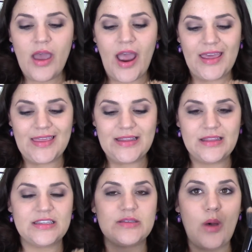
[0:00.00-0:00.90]
I think that
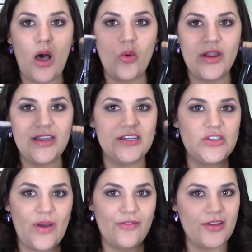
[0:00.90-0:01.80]
the small one can
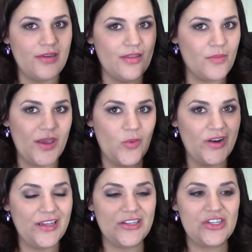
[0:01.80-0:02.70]
do everything the big
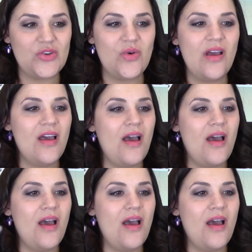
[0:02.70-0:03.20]
one can do,